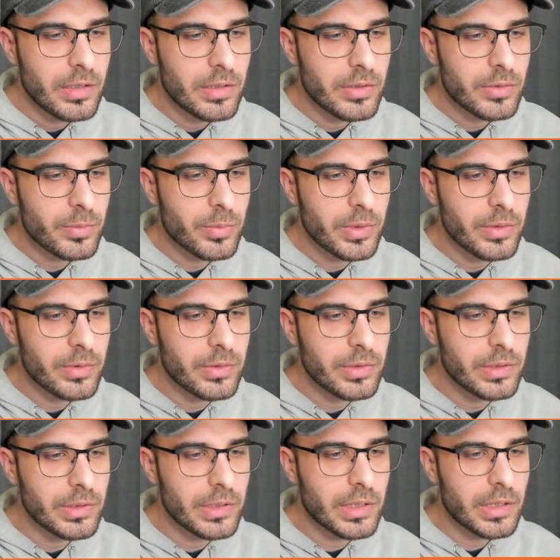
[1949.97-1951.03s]
When using
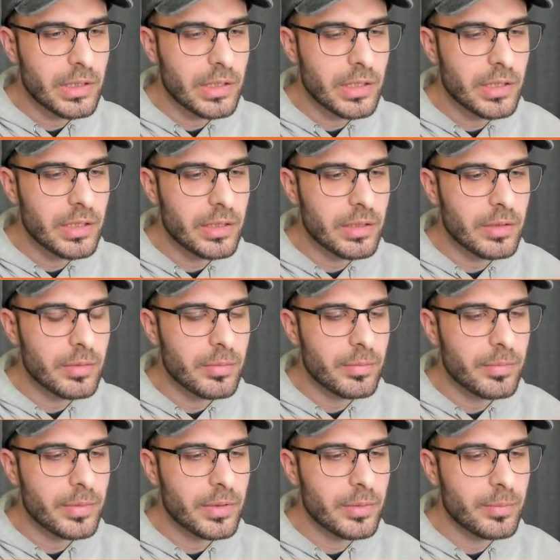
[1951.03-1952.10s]
the clay
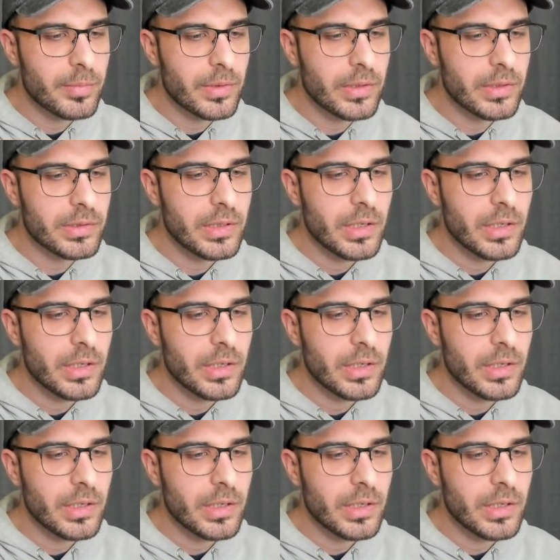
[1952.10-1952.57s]
build brush.